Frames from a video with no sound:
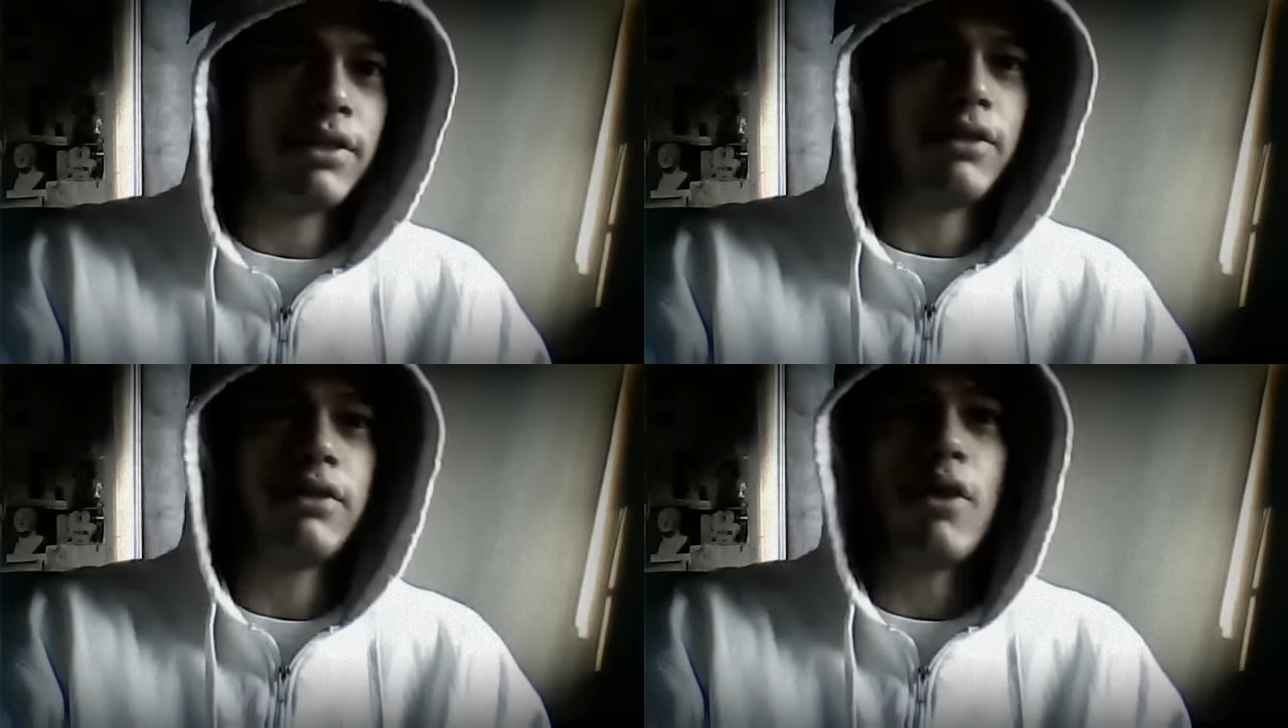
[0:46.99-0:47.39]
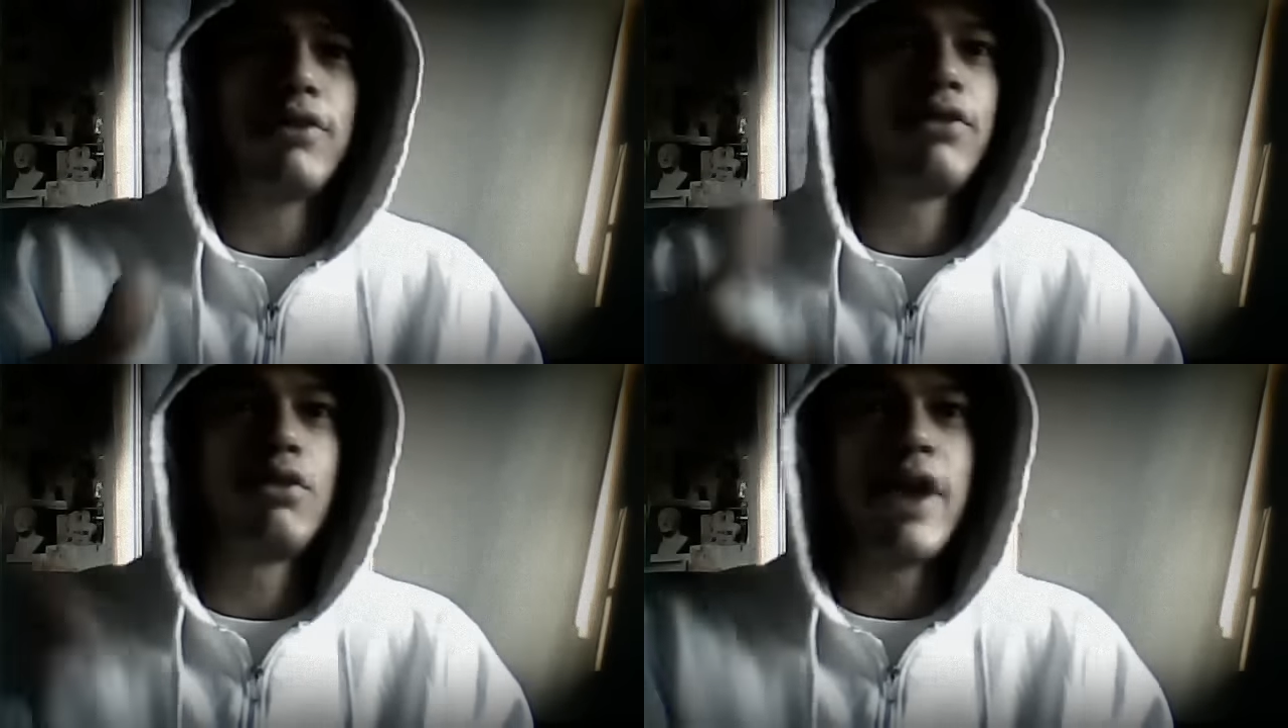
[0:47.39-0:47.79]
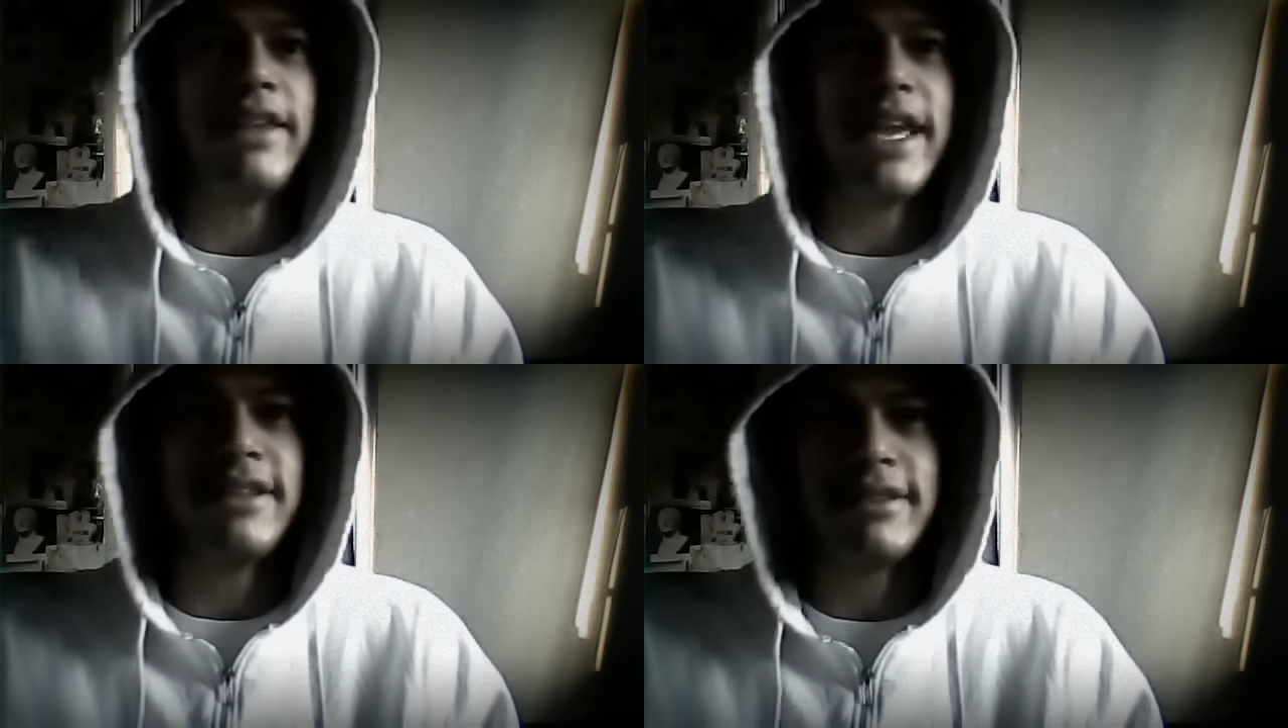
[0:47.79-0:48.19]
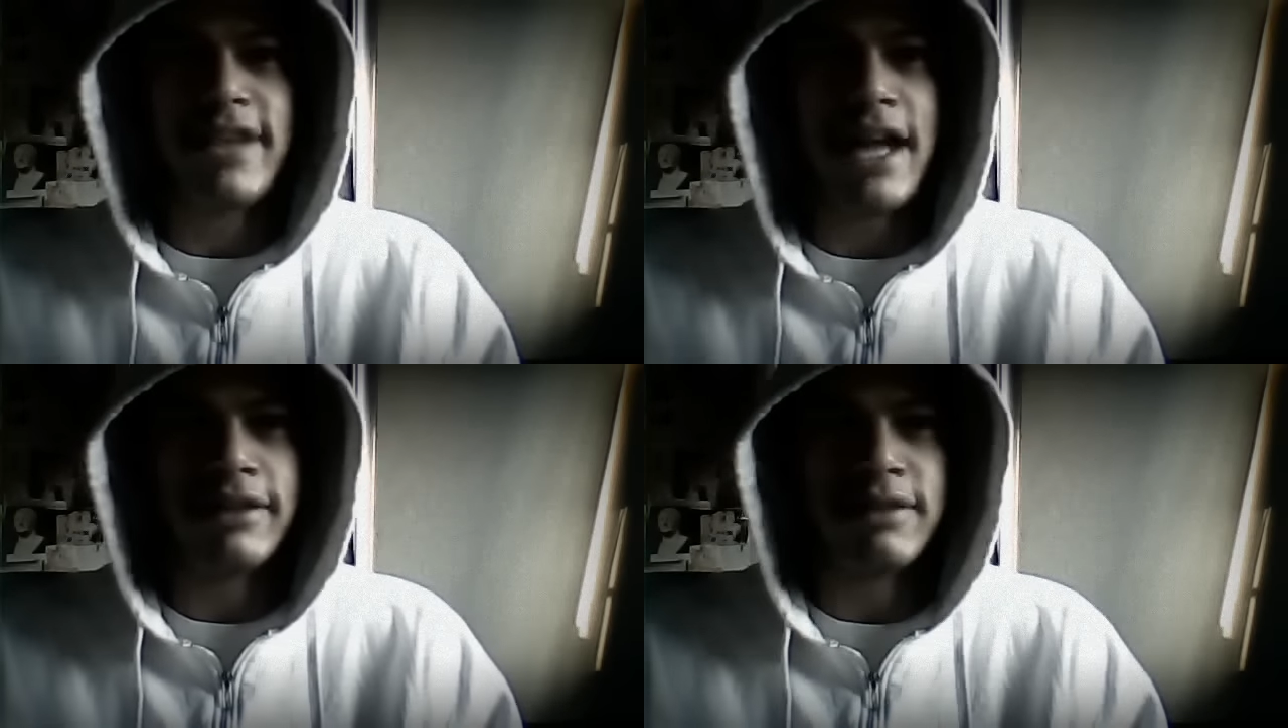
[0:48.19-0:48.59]
They're going through great lengths to
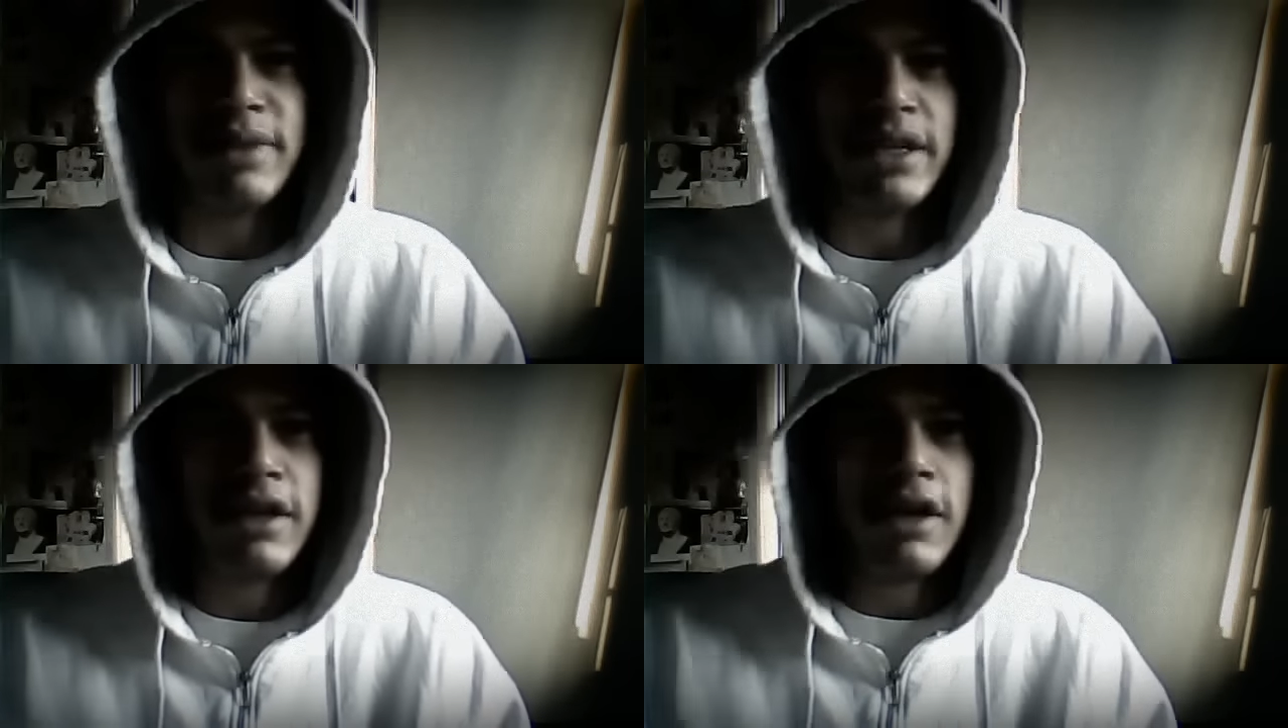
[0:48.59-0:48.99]
silence me.